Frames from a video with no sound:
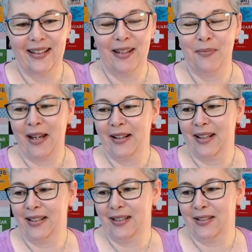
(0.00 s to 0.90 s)
you better
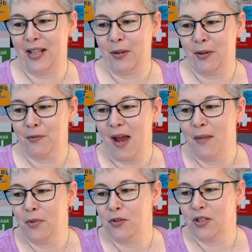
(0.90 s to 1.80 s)
get to sewing.
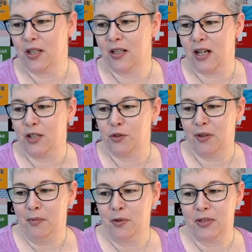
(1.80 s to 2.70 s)
Rap music or country
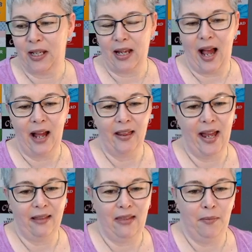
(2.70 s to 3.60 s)
music? I
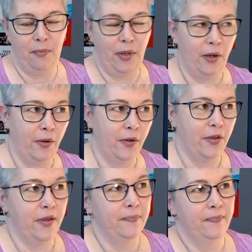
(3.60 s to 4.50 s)
like them both.
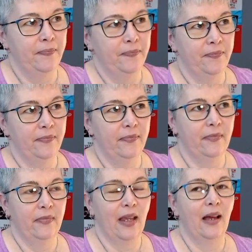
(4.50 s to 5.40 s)

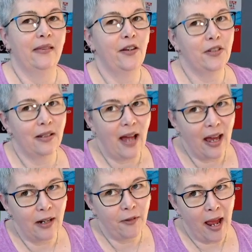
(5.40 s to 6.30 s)
There's a
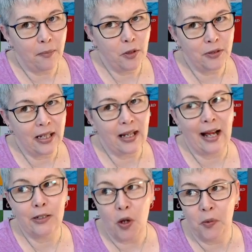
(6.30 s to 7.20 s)
lot of rap music
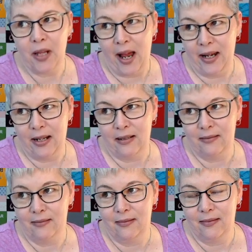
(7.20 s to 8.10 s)
I don't like.
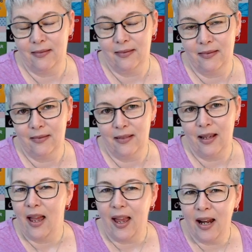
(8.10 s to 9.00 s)

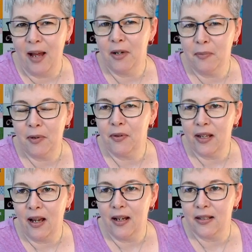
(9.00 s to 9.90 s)
And I'm going to be really
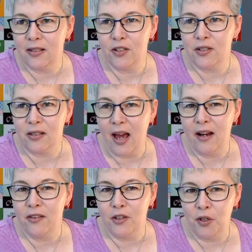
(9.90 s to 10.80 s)
honest, there's a lot
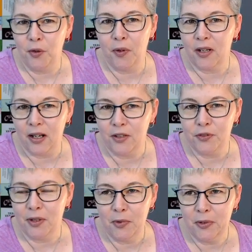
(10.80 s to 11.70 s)
of the newer
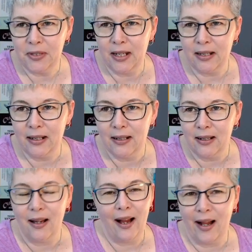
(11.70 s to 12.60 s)
country music
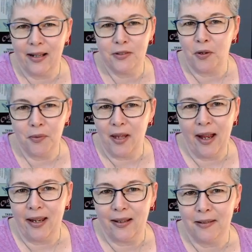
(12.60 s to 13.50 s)
I don't
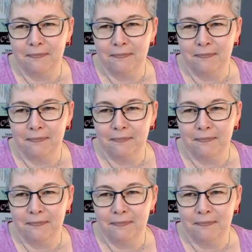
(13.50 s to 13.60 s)
like.